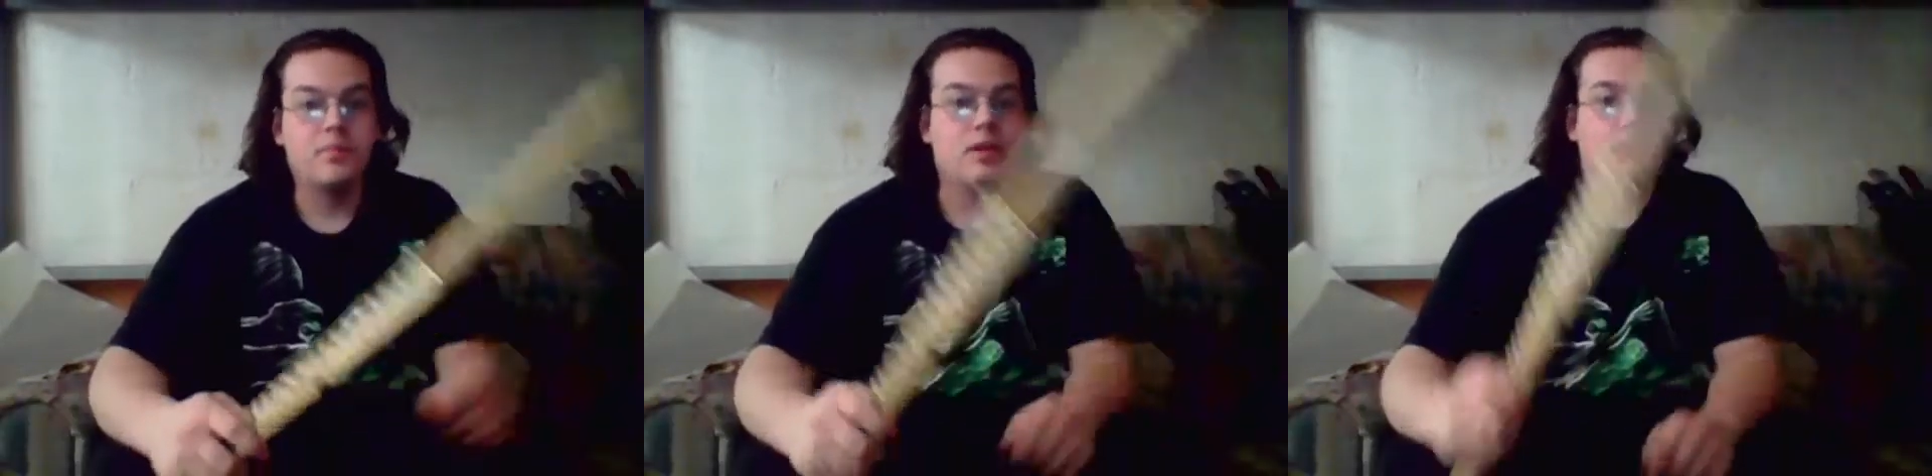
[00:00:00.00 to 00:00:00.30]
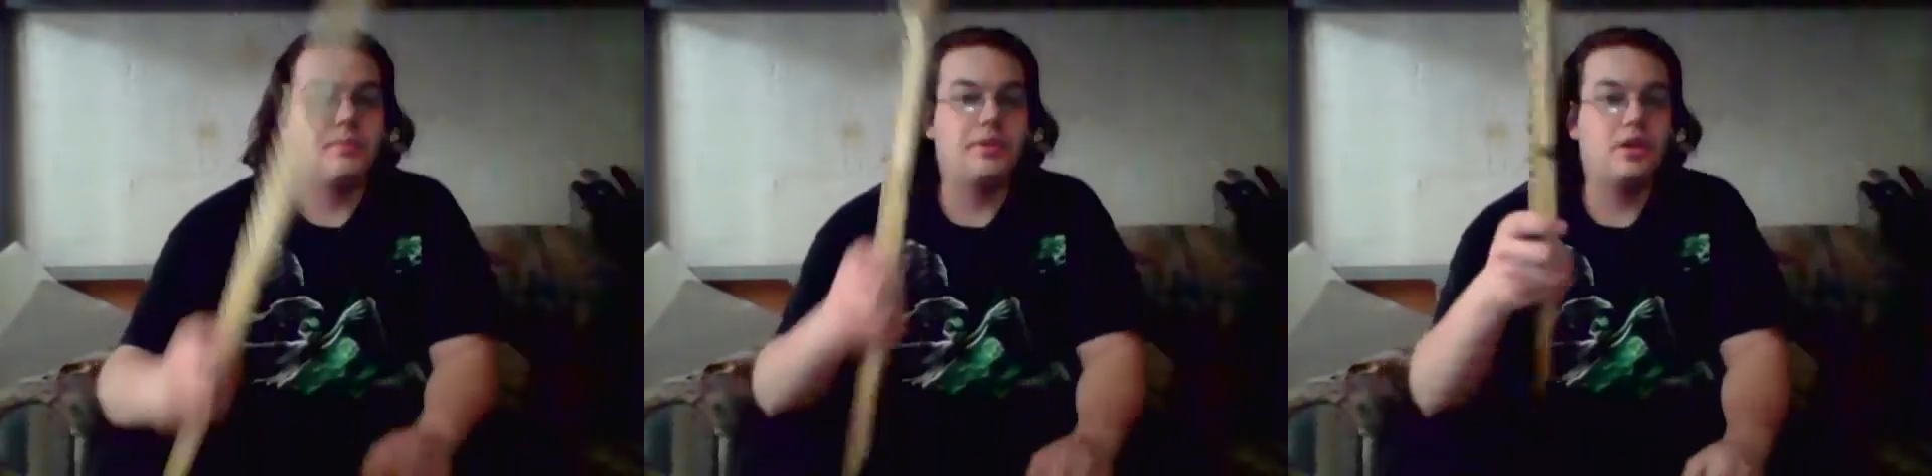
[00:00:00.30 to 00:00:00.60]

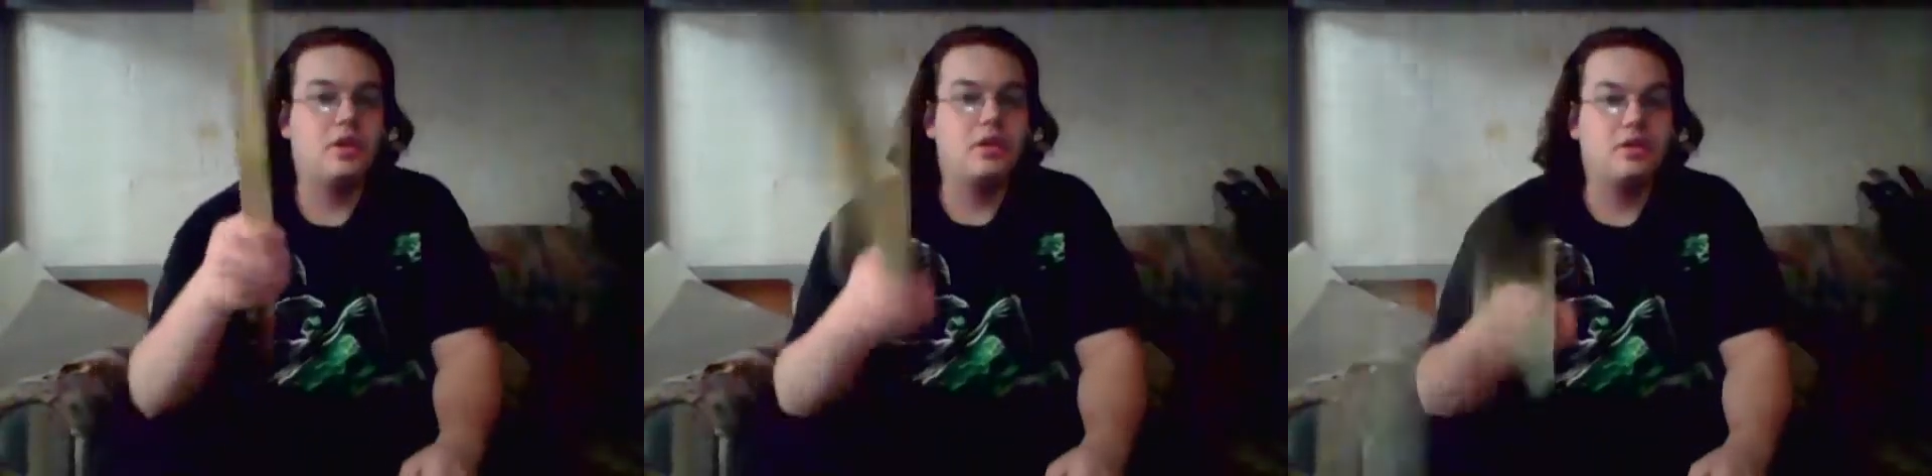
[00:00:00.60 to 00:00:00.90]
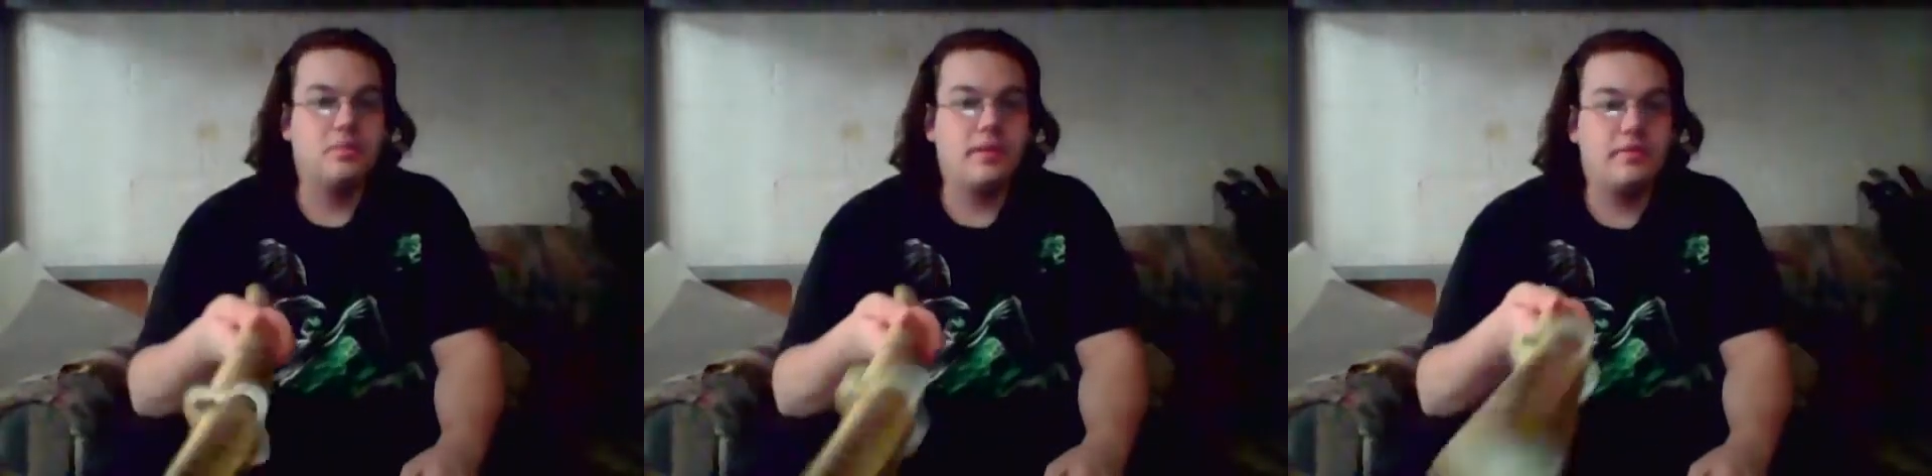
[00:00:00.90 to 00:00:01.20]
The guard
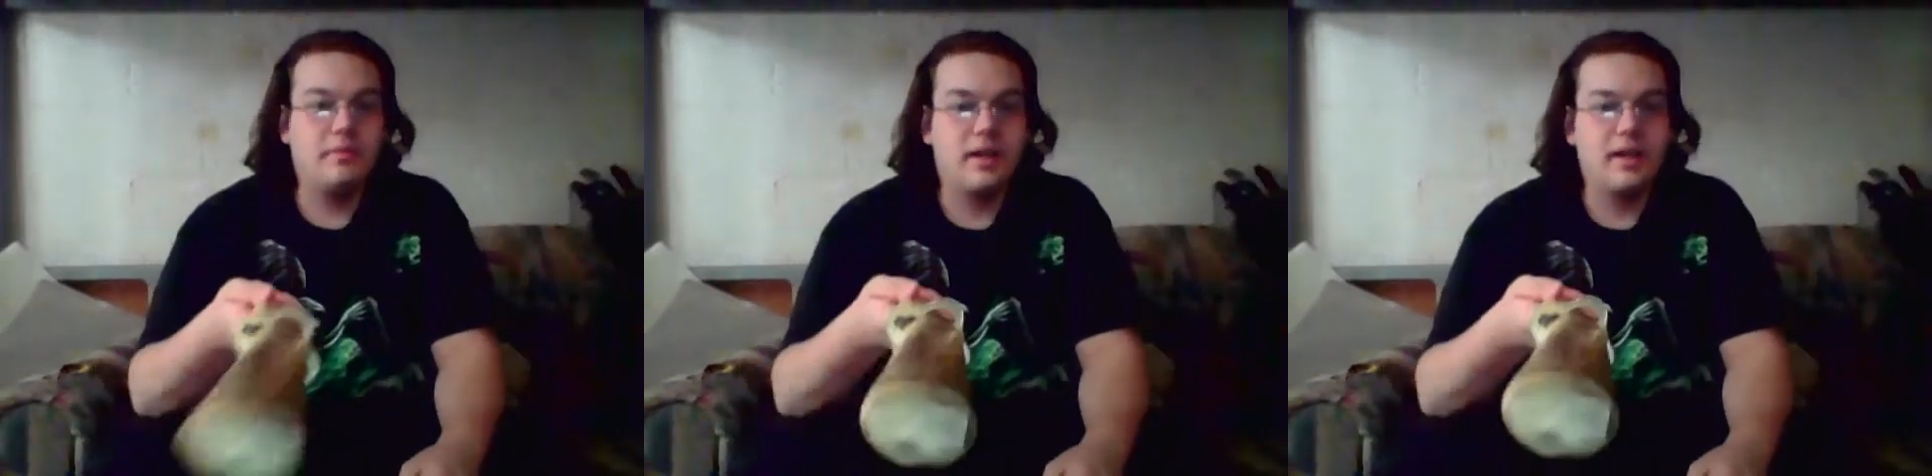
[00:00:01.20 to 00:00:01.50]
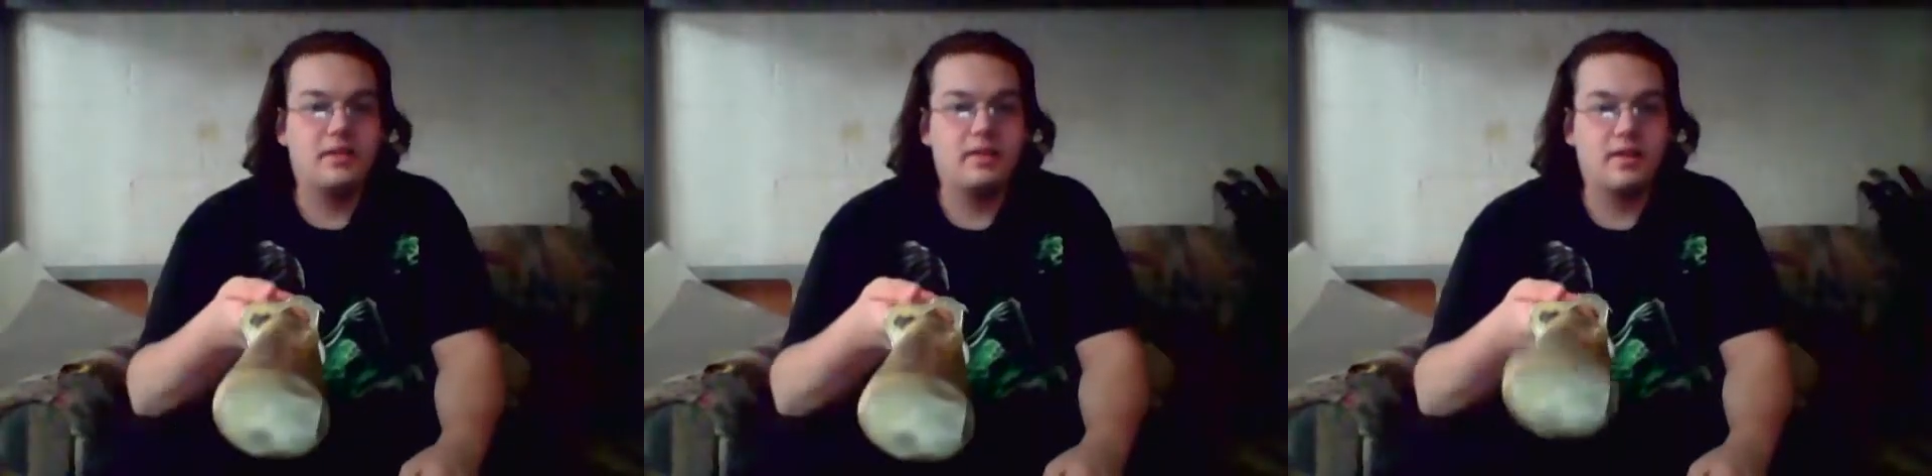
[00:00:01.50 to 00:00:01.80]
is made of
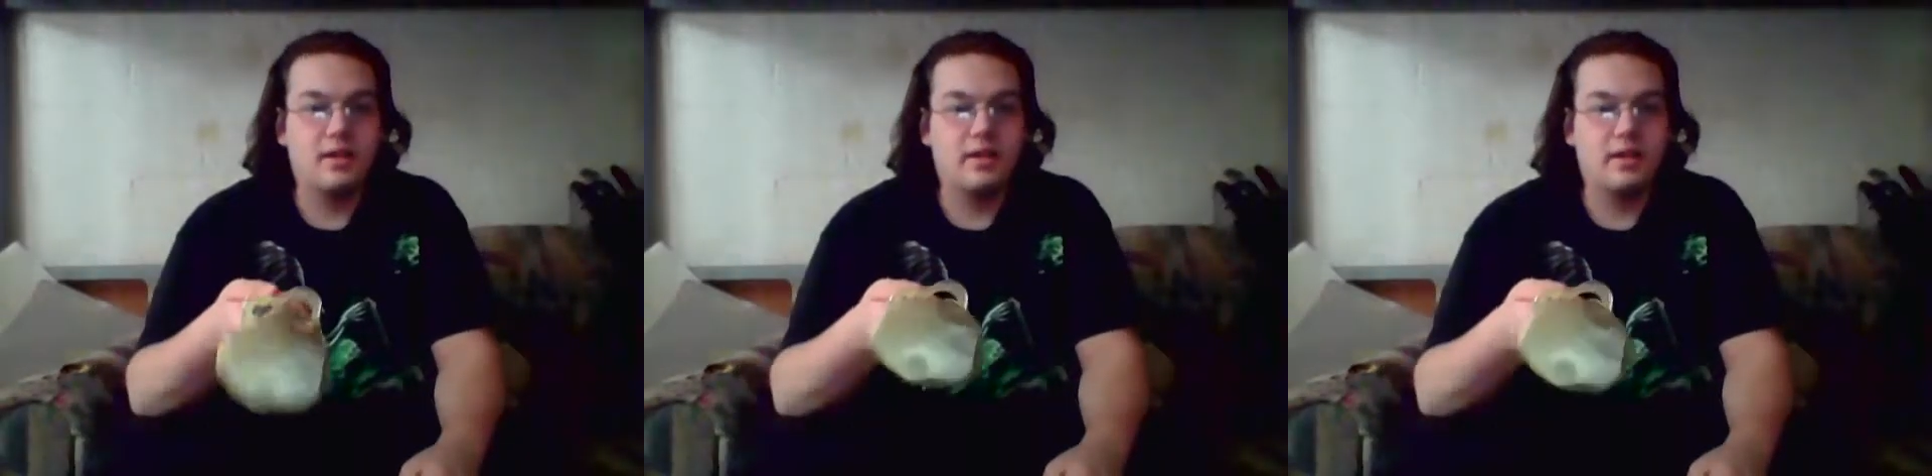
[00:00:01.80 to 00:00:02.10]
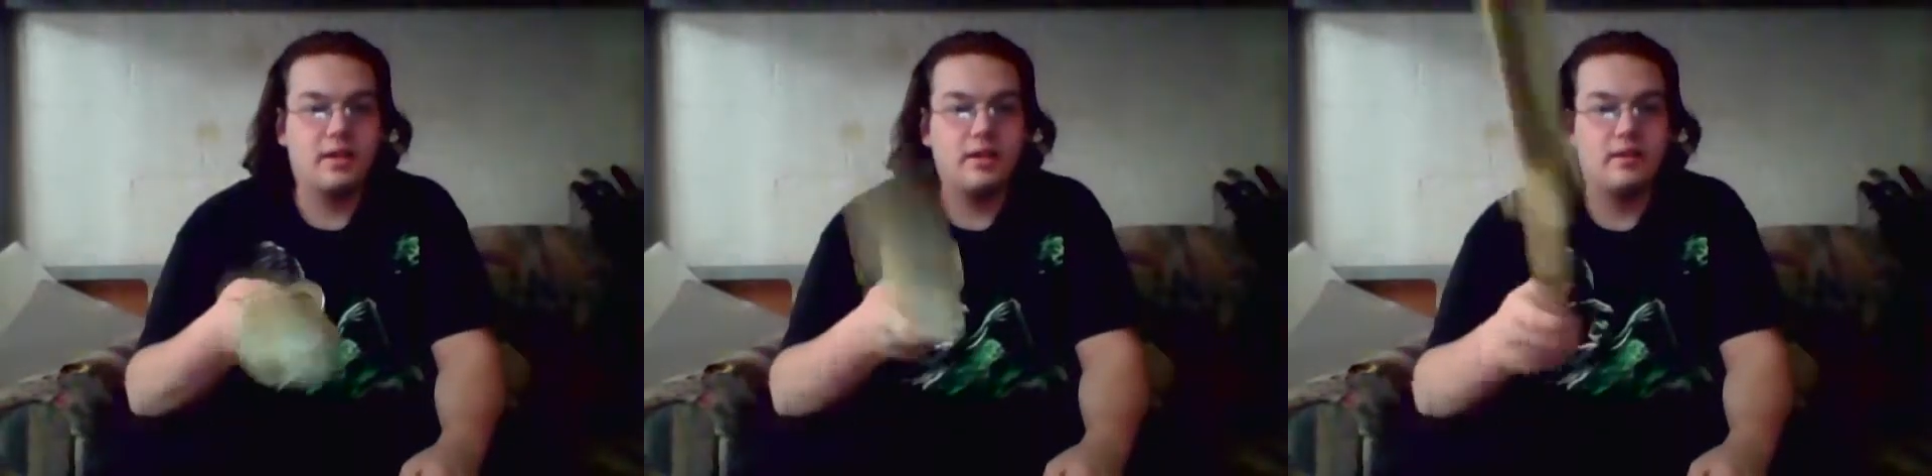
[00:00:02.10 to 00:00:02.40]
plastic.
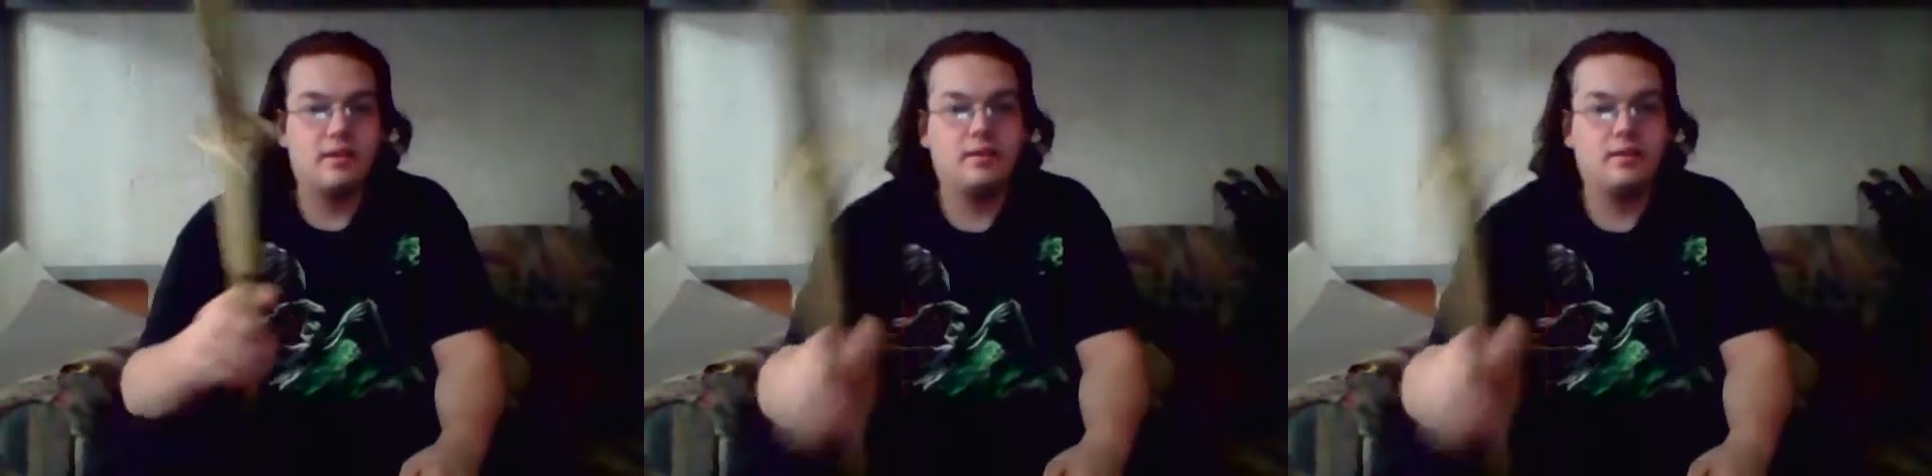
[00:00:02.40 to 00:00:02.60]
I'm